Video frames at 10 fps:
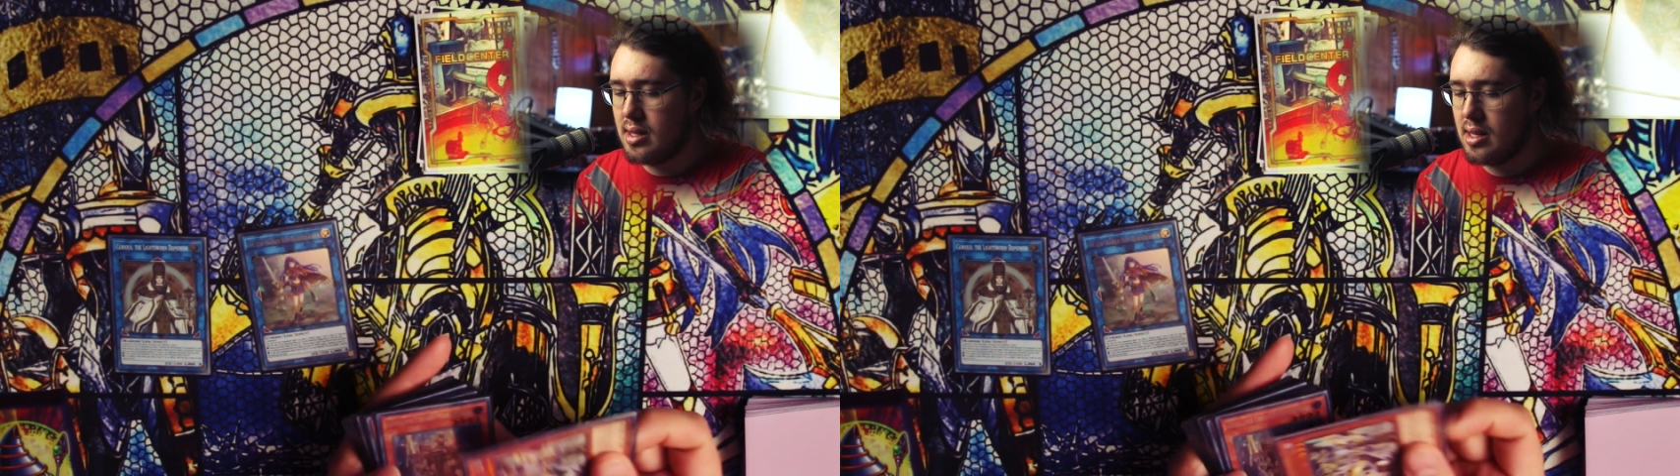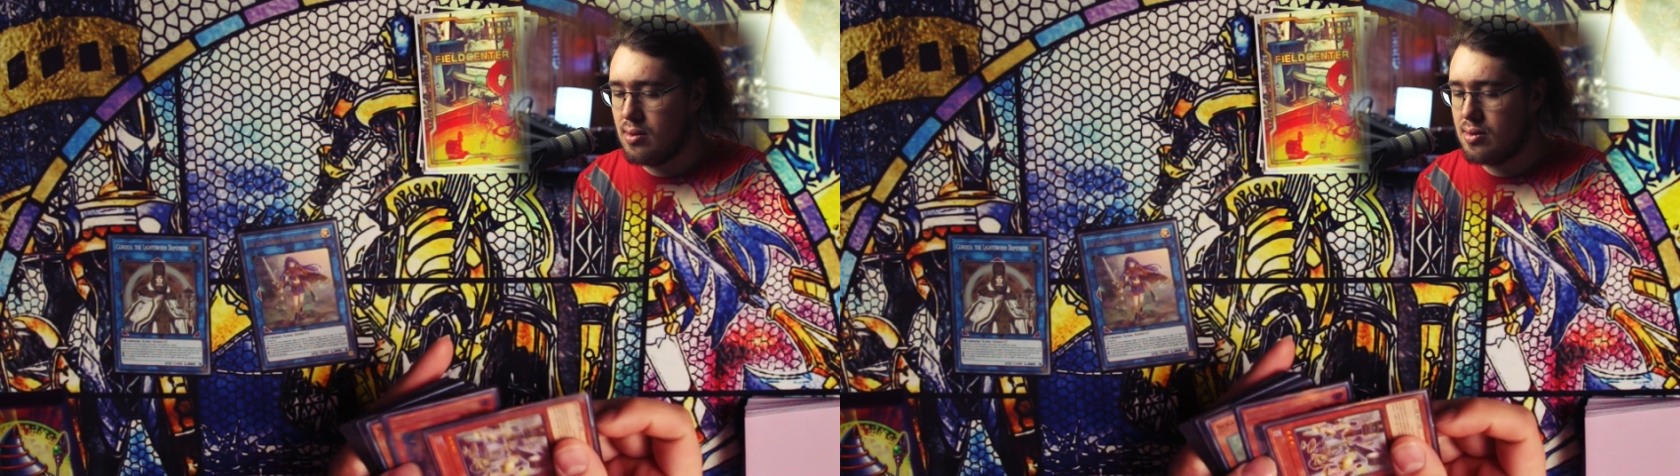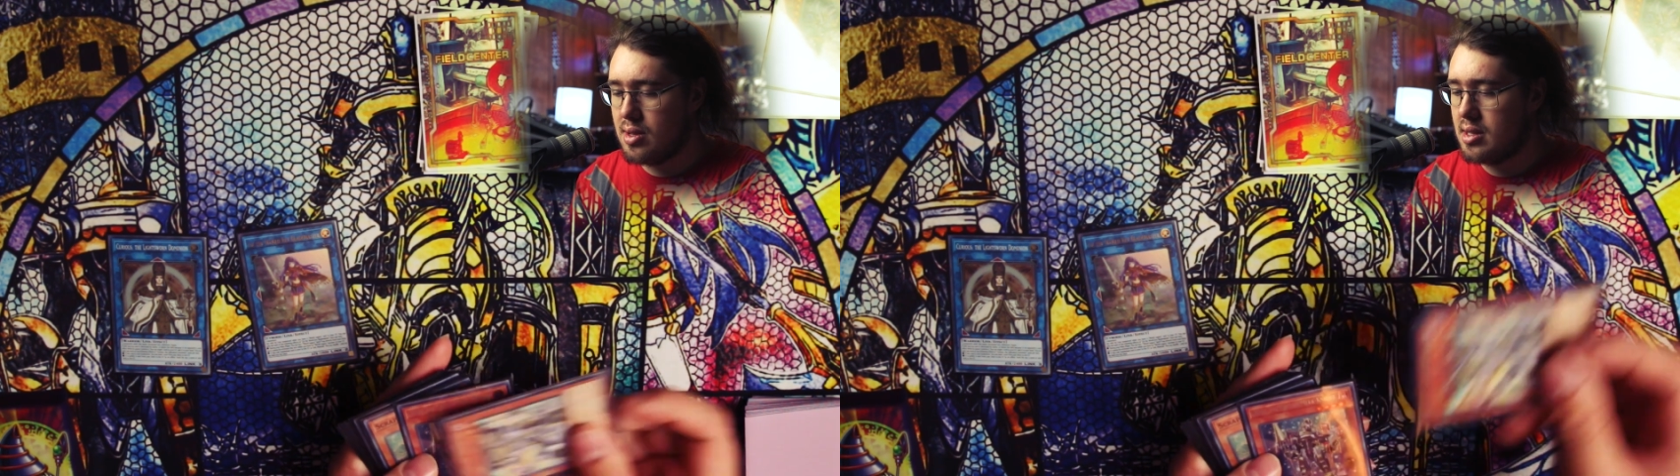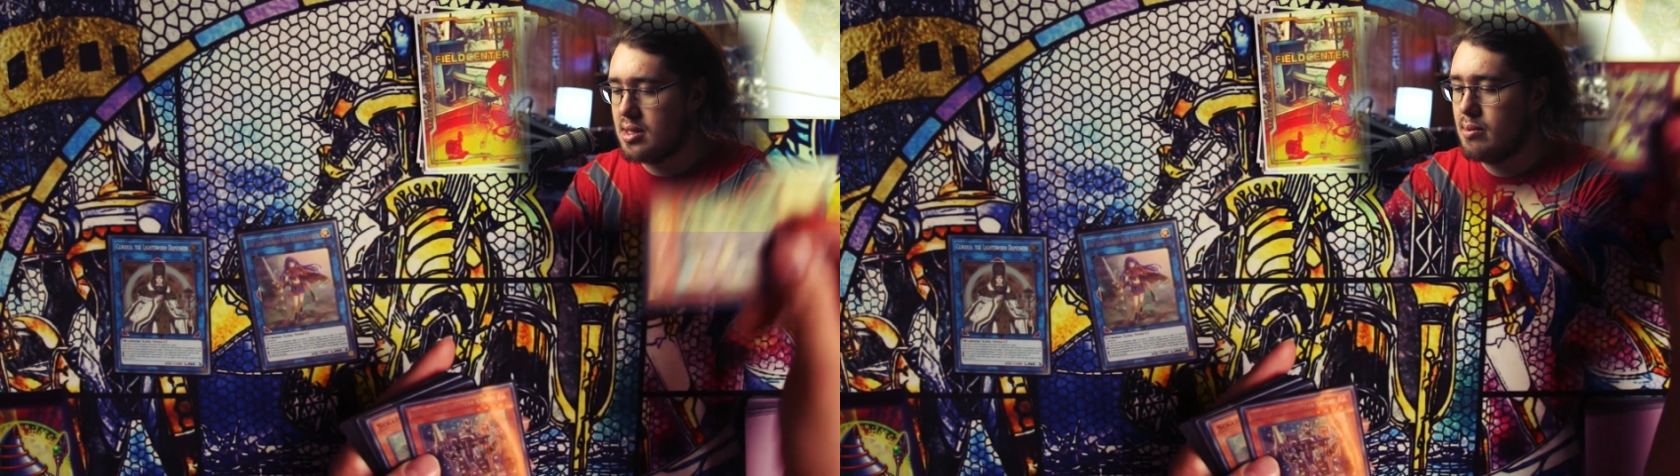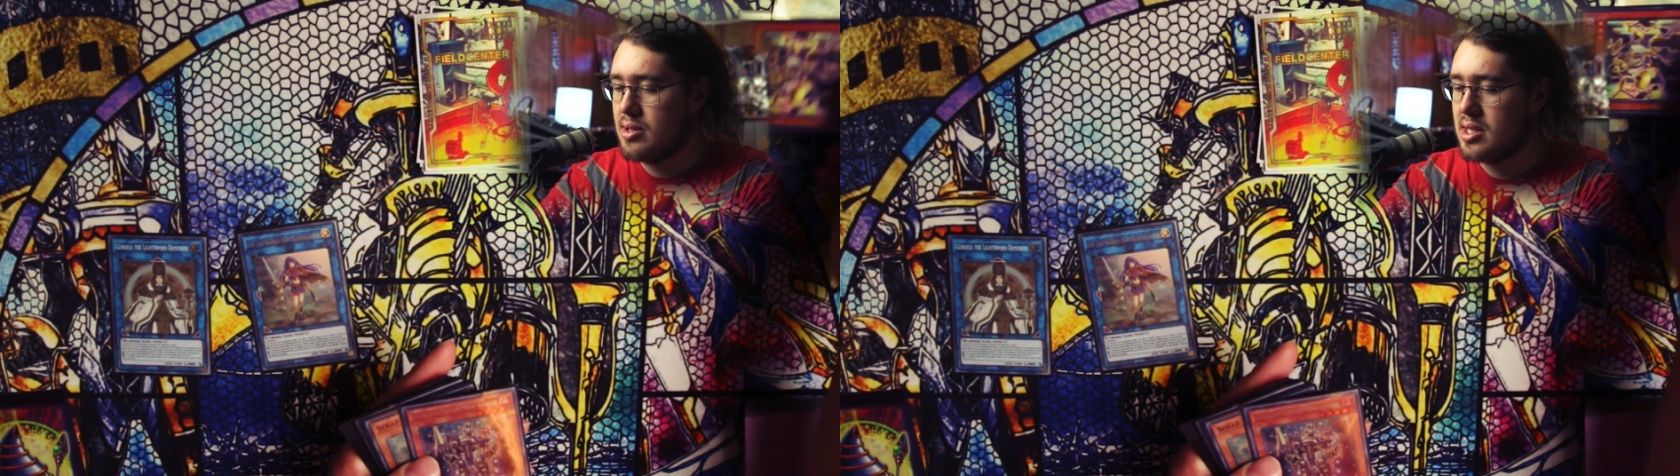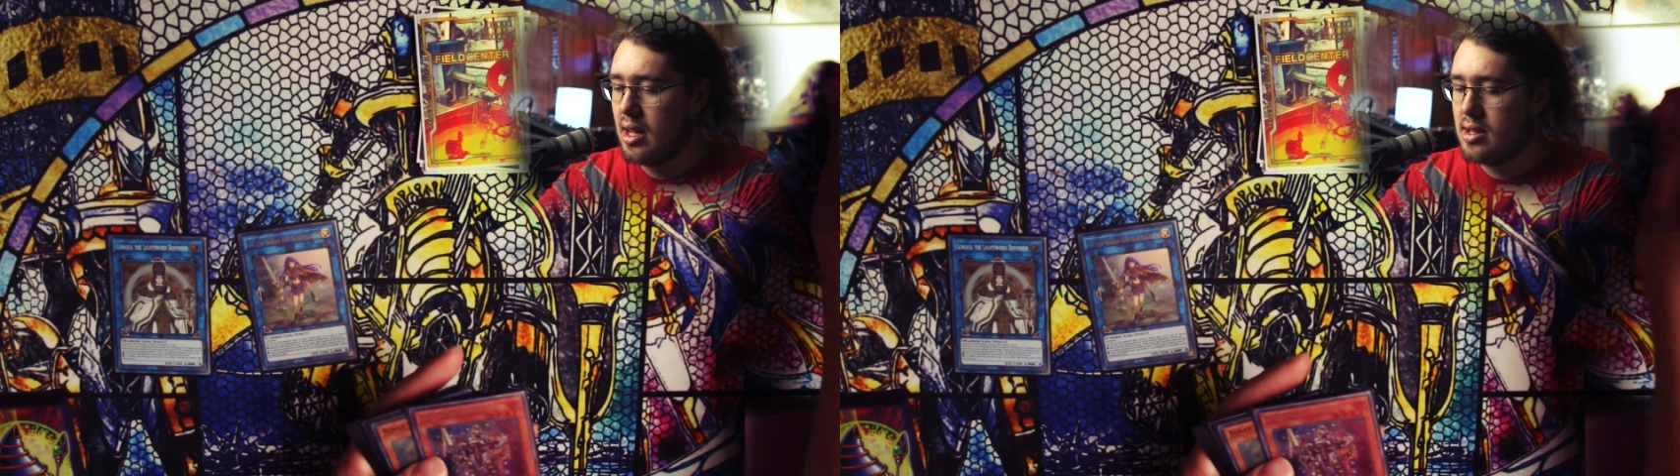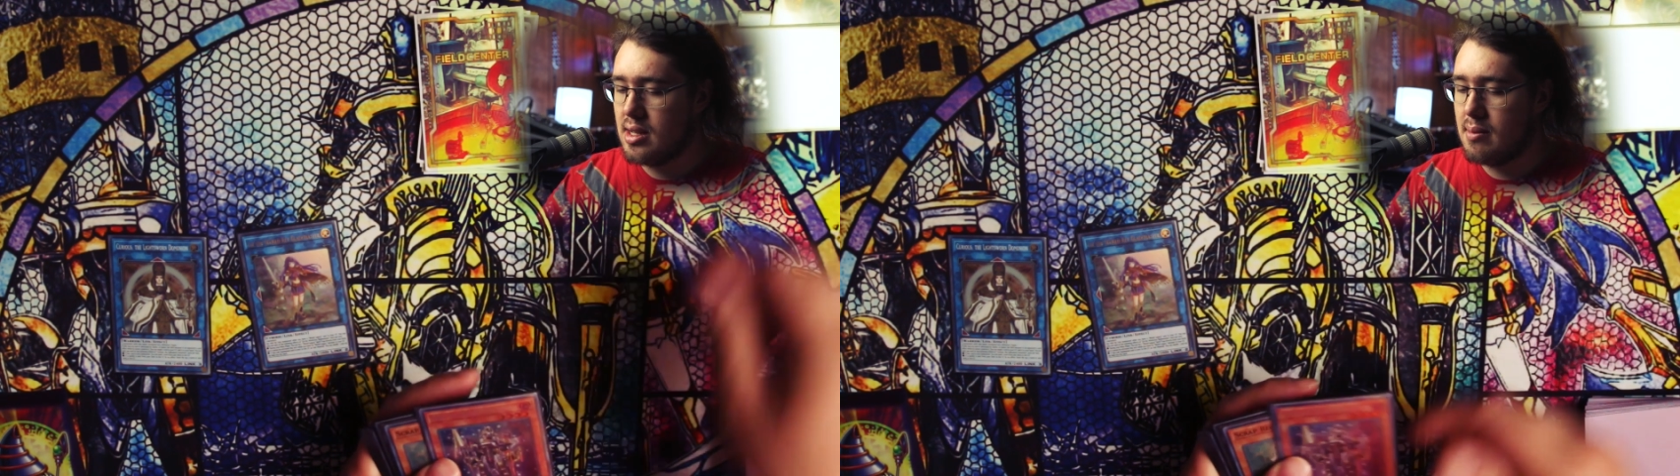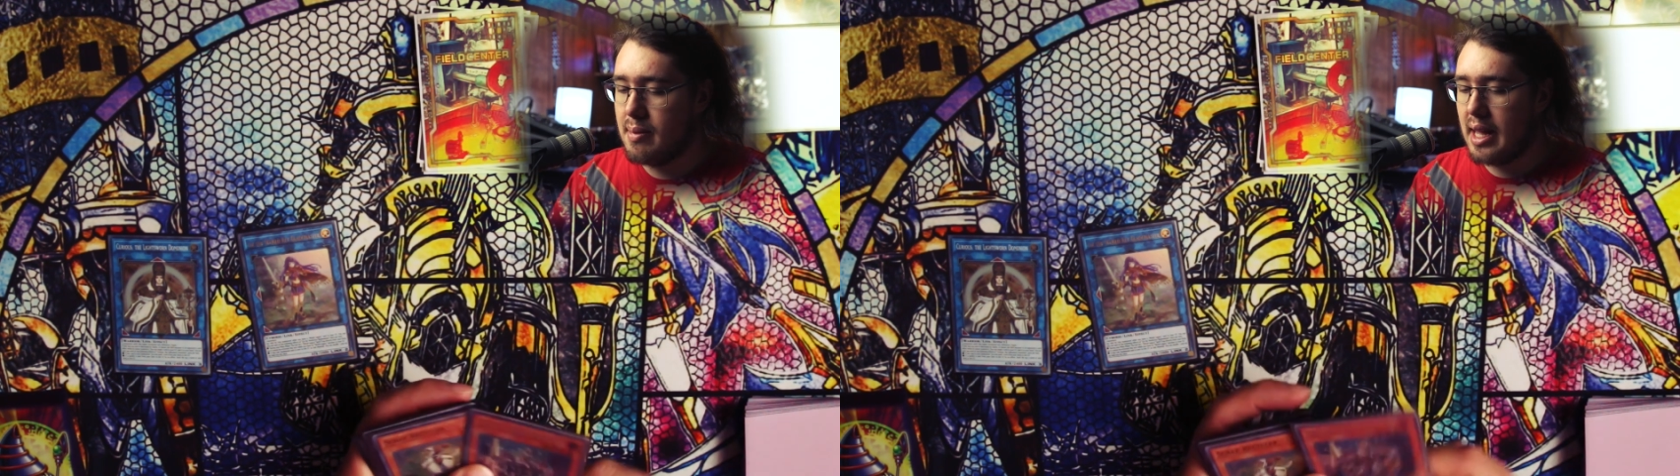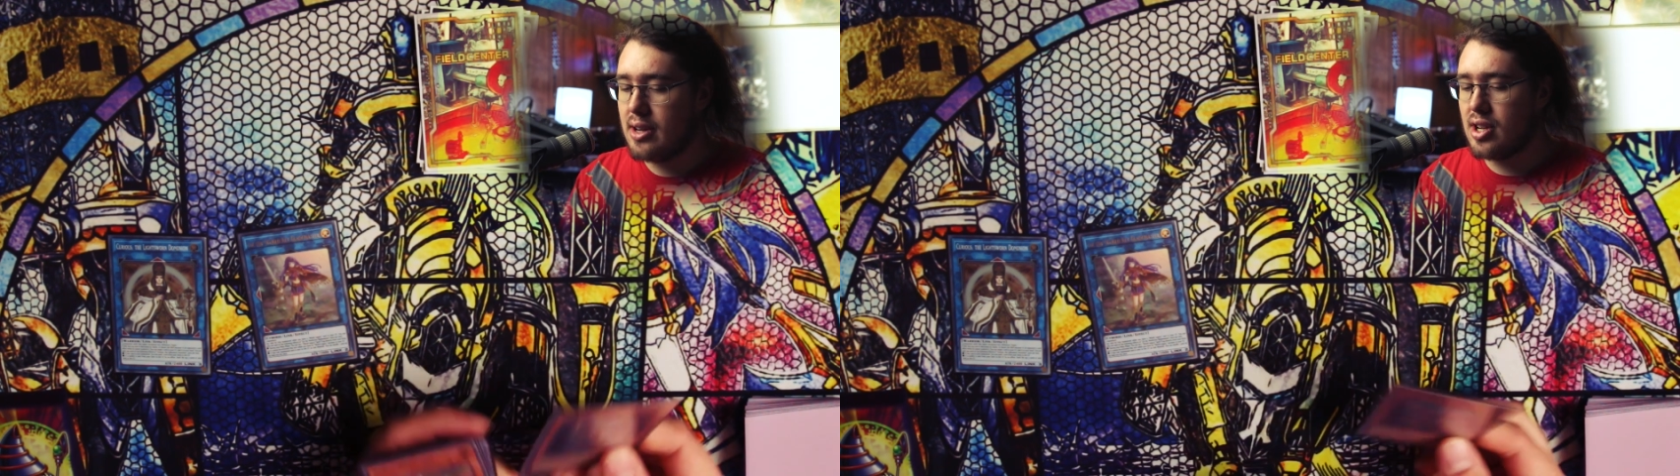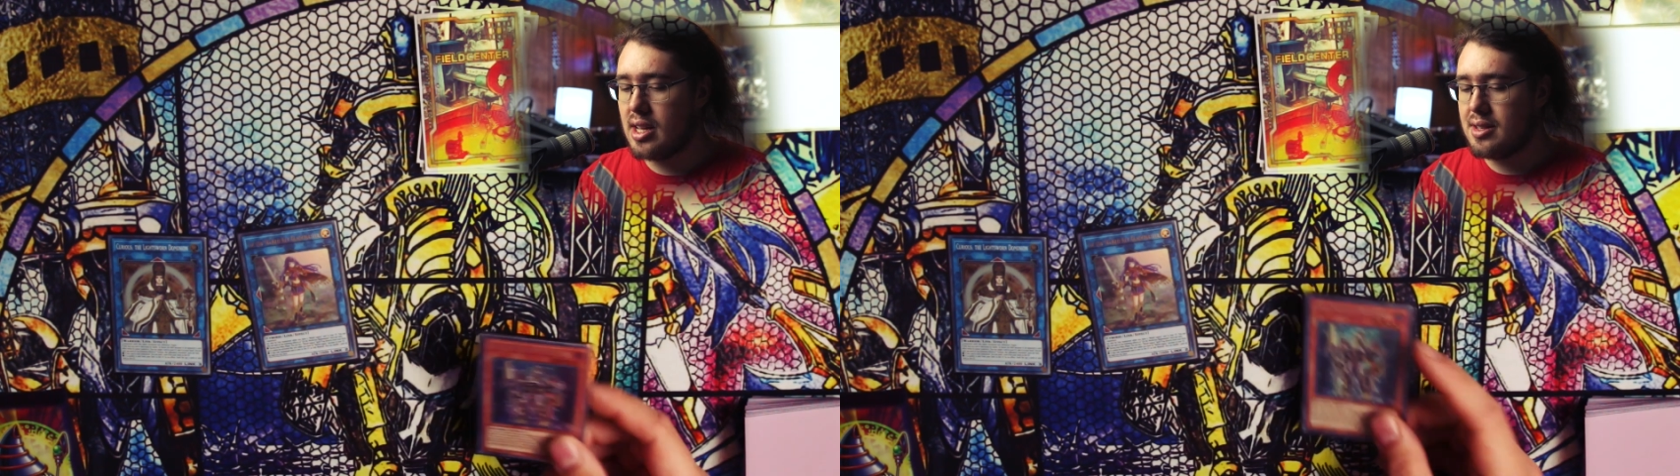use Symbol Skeleton
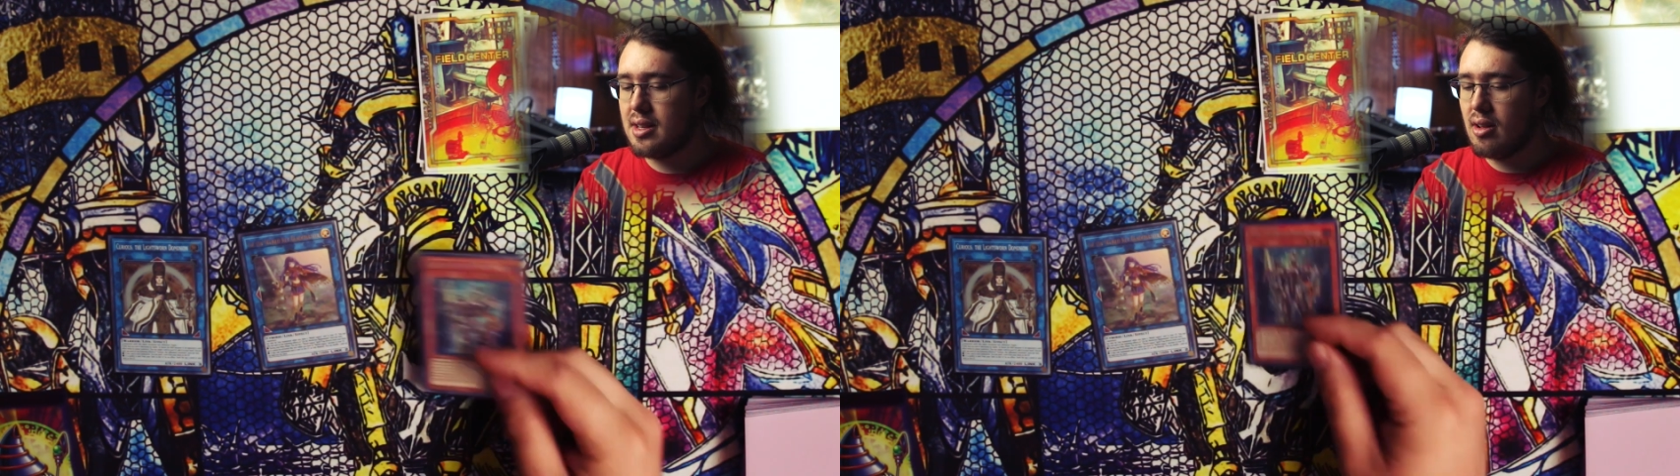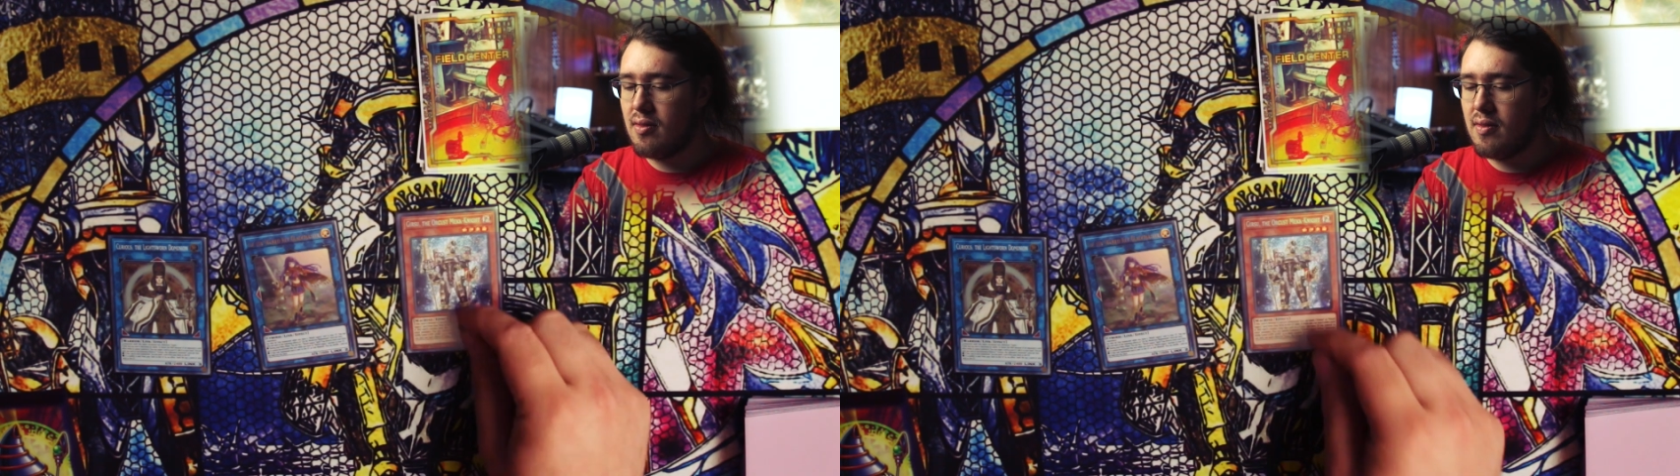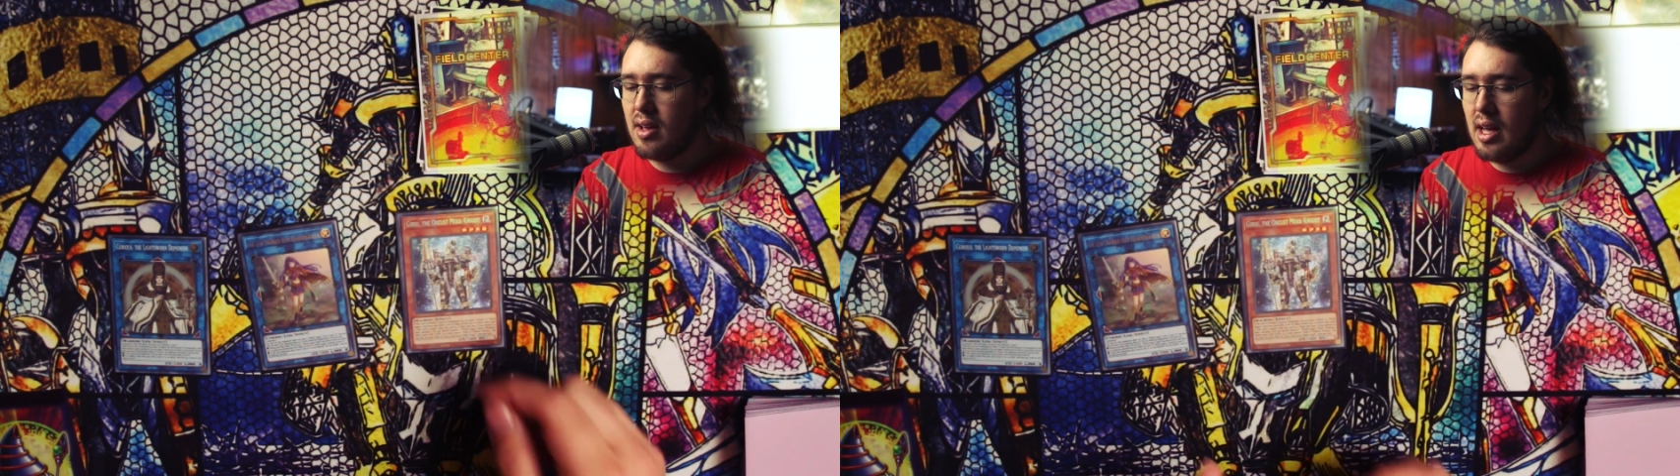banishing itself